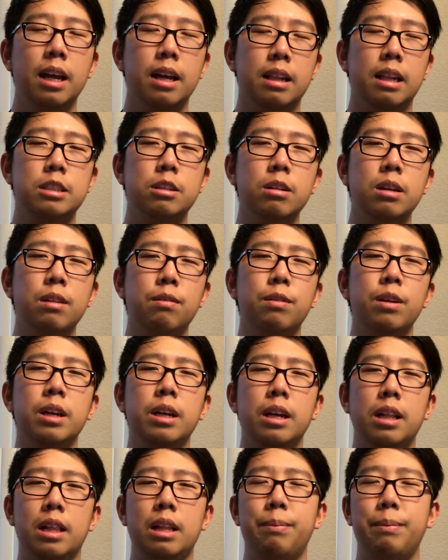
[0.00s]
There's only really
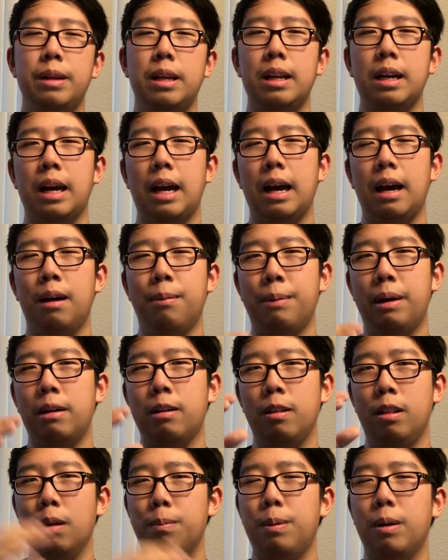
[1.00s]
a limited amount
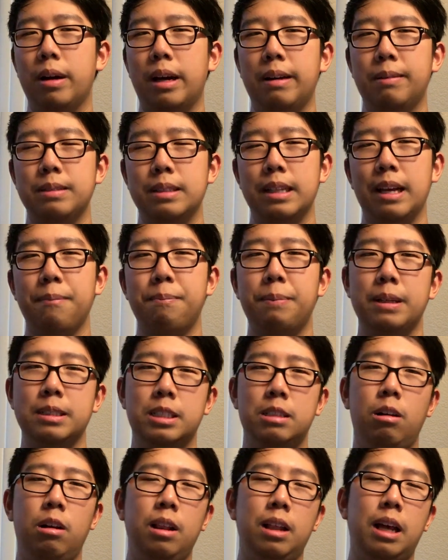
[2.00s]
of lookbook items left, but
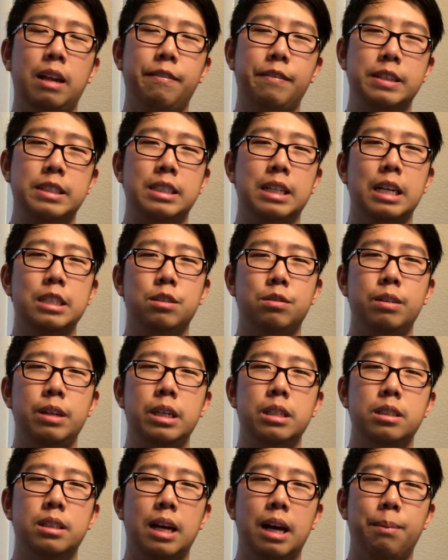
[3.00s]
still a lot of
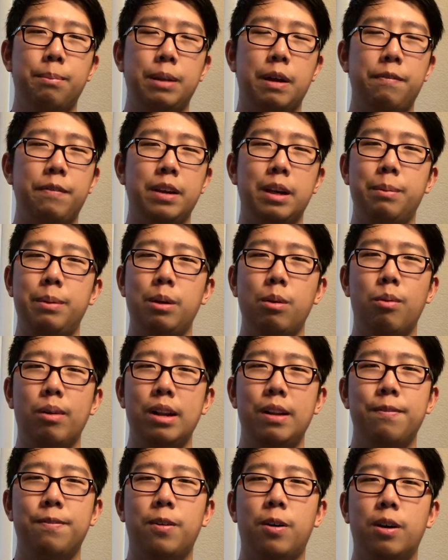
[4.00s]
accessories that I'm definitely gonna be
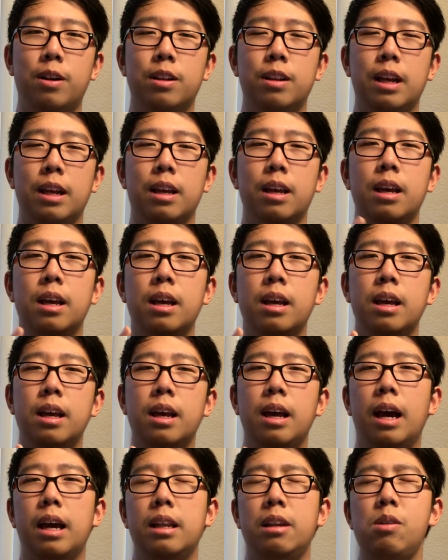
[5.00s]
waiting for. And like,
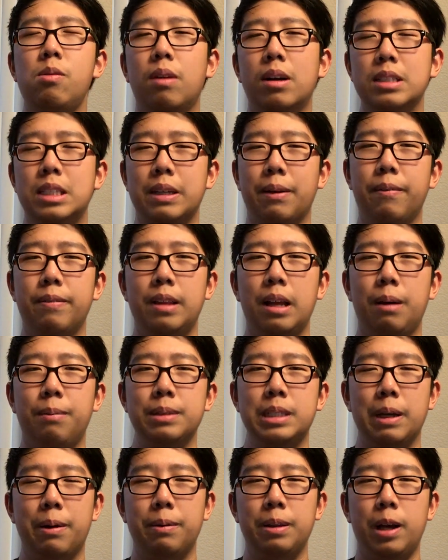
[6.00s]
I do want some of them,
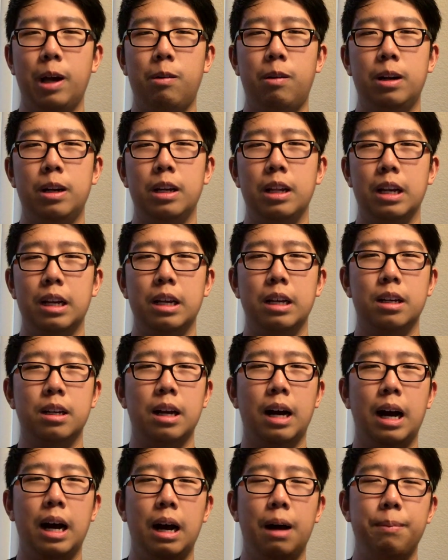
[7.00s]
some of them I want to like
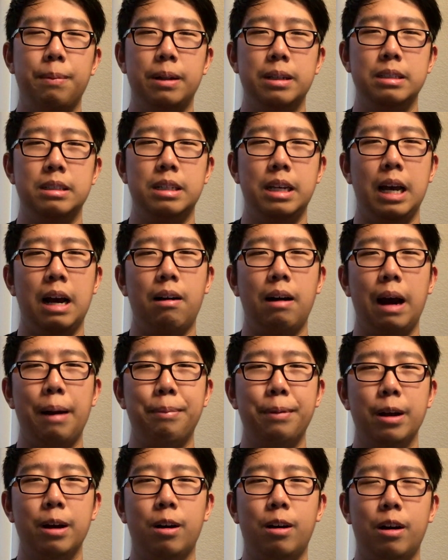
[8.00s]
cop and see how hype
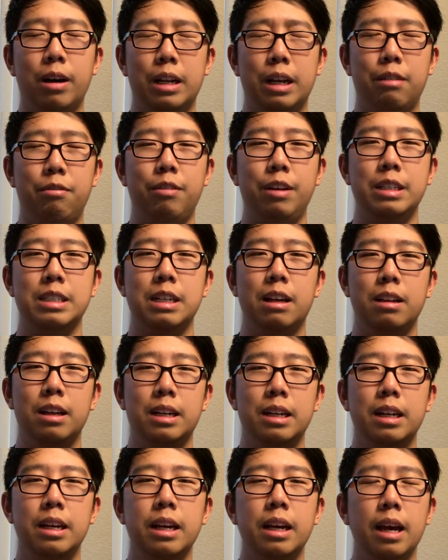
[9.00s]
they are, and then resell
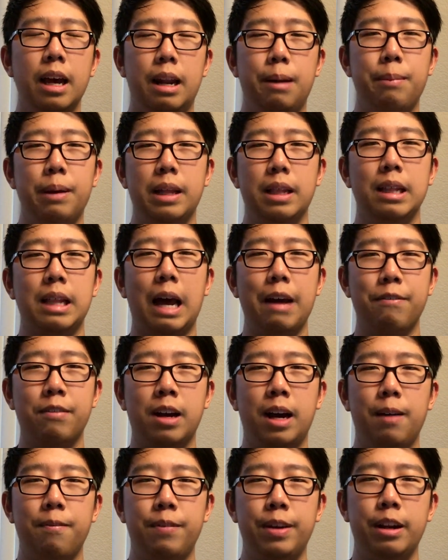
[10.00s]
it, and then make live
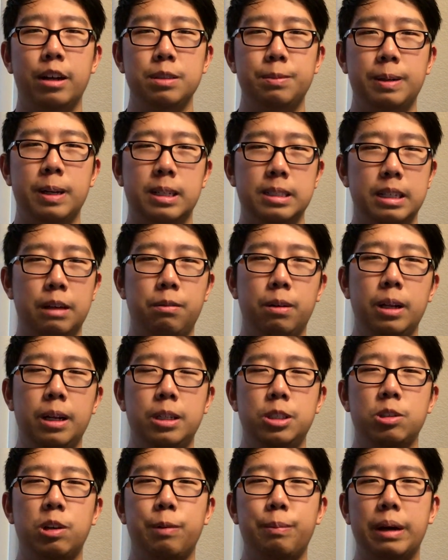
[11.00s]
cop videos because I really
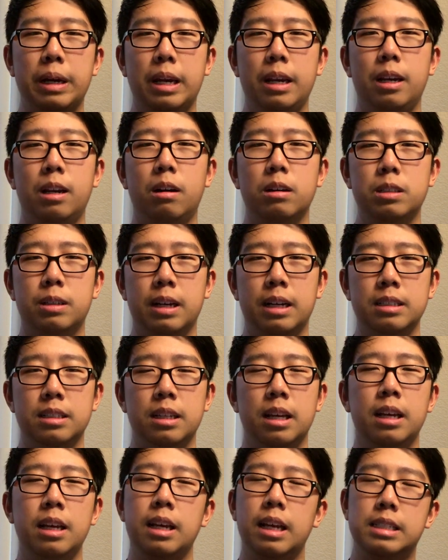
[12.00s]
enjoy making those because
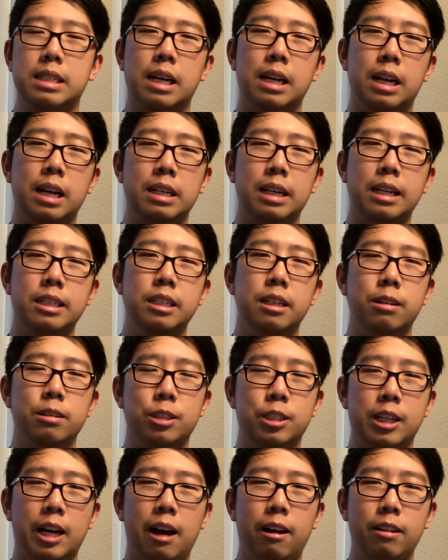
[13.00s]
it's kind of like a nice little
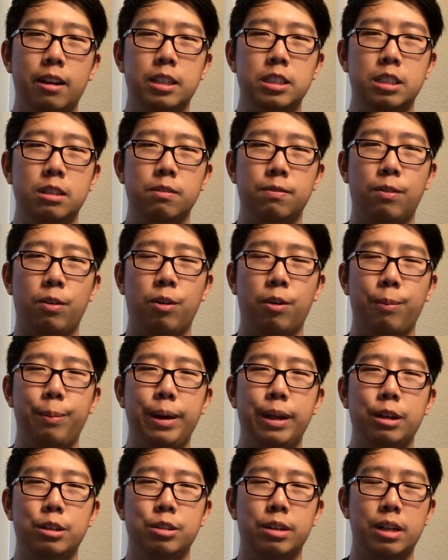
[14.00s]
challenge to, for
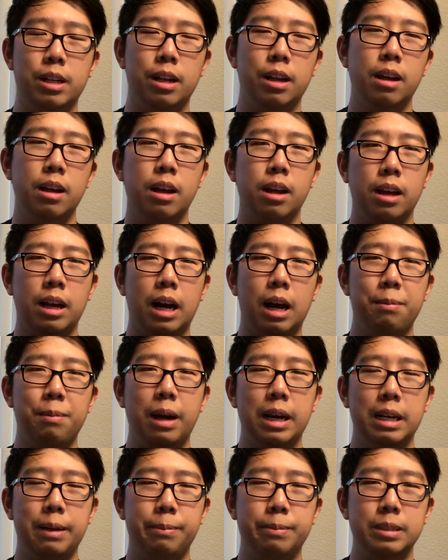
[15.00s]
me to try to cup
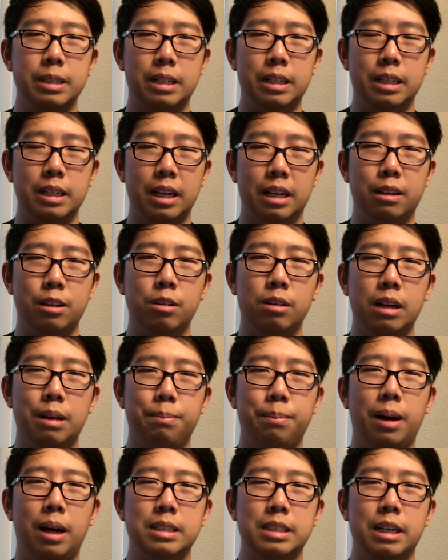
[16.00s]
items and then like do an
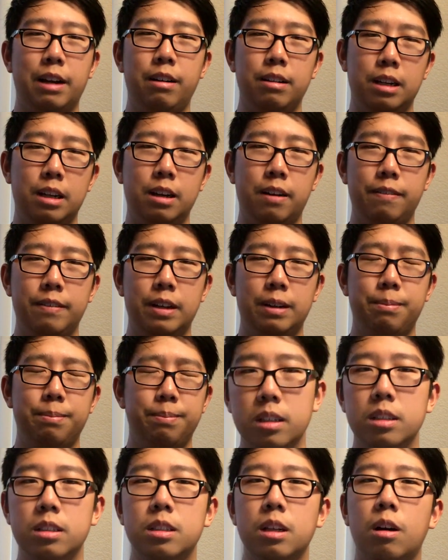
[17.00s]
unboxing or anything of them.
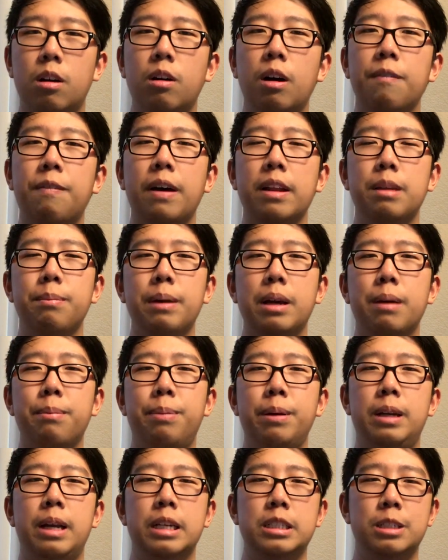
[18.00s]
So if I have to make a
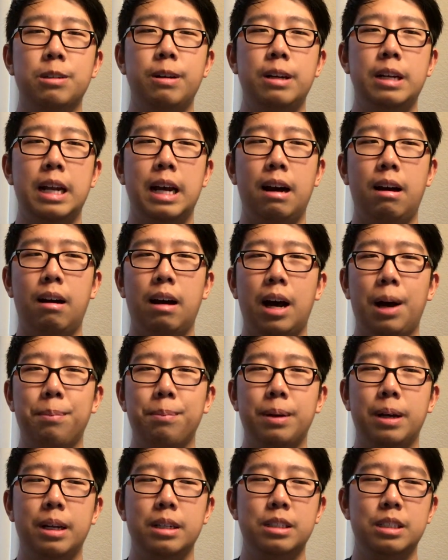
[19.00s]
prediction right now, I'm
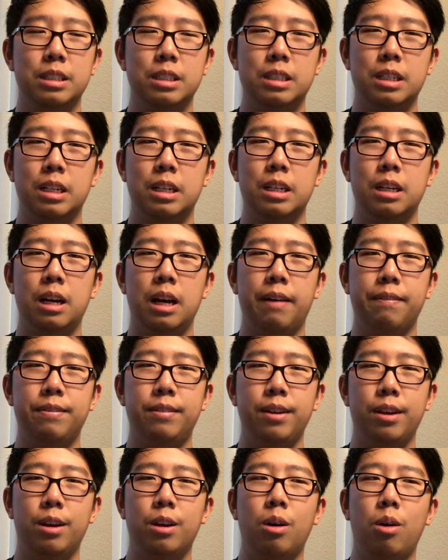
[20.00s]
gonna just gonna have
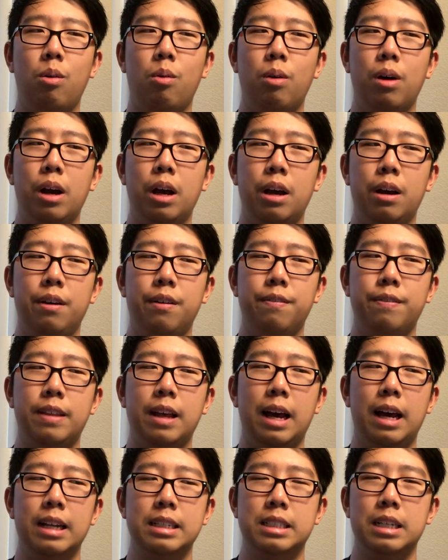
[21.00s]
to go with
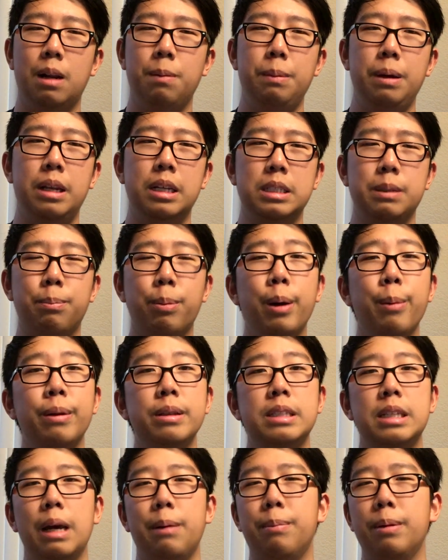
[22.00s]
that it's gonna be the Supreme and
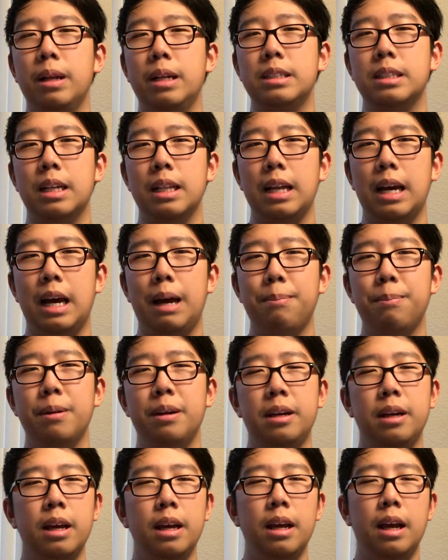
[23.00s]
Timberland collab
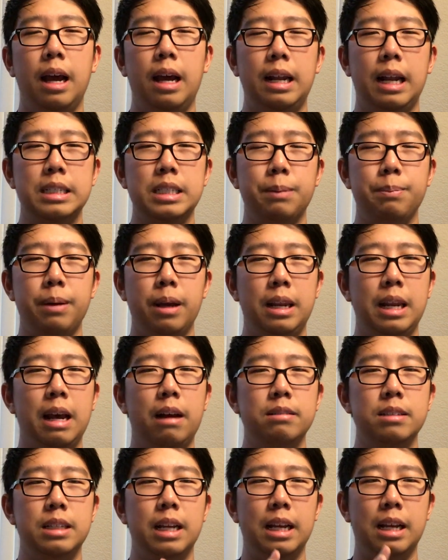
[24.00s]
and that's gonna be
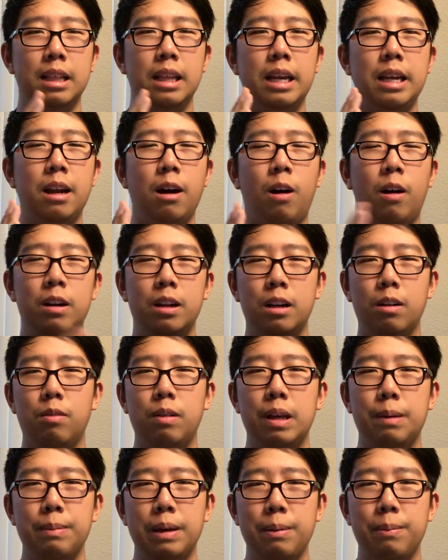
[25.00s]
announced like later on in the
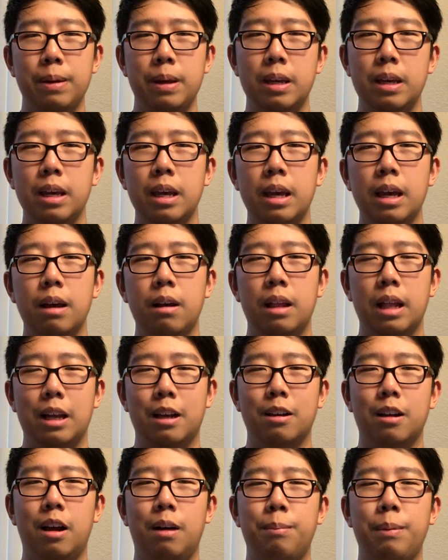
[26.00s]
week maybe. Like
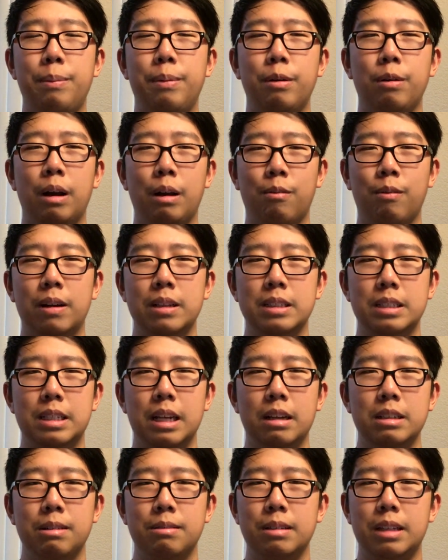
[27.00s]
uh, maybe like Wednesday
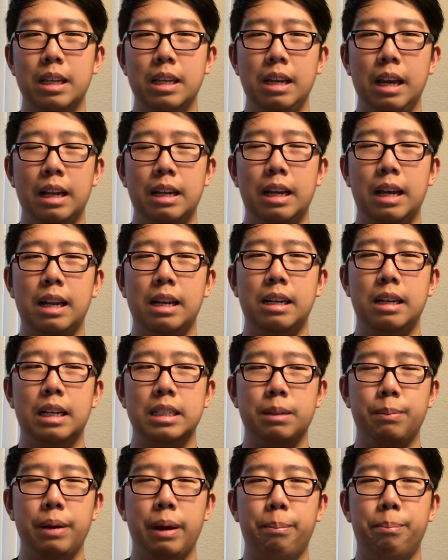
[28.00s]
or something, and then there's
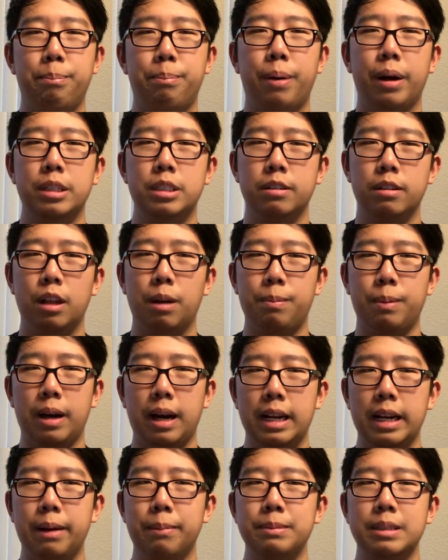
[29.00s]
gonna be a bunch of lookbook
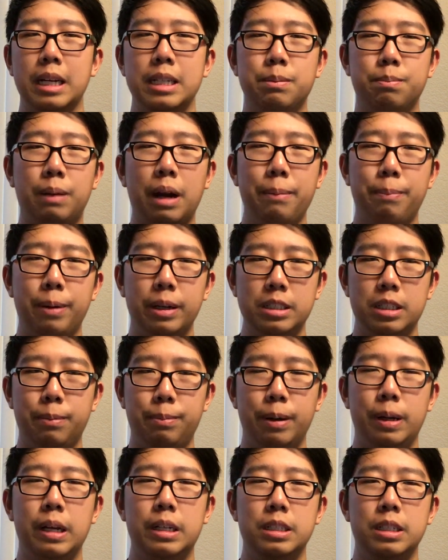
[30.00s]
items. That's my personal
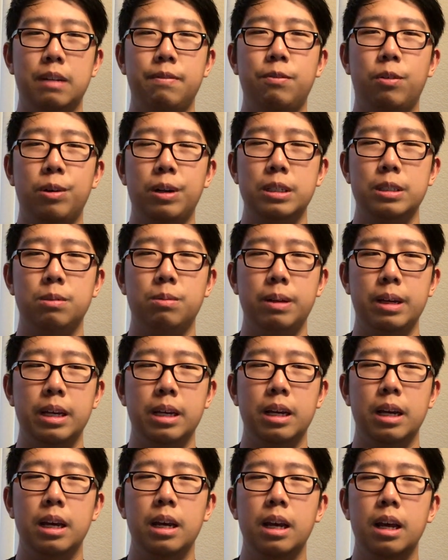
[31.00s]
prediction for this week.
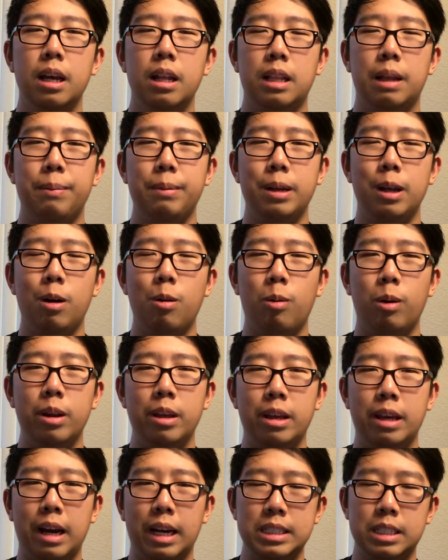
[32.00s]
Let me know what are
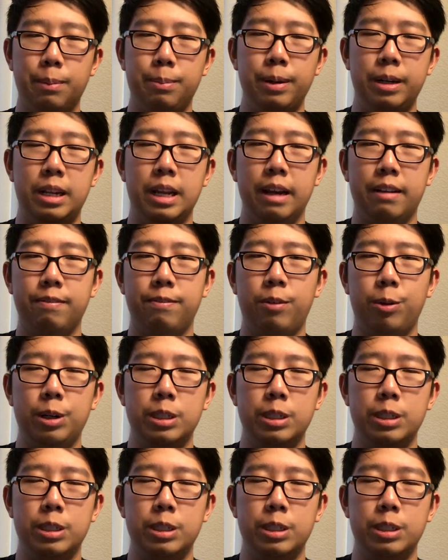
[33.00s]
you guys gonna predict for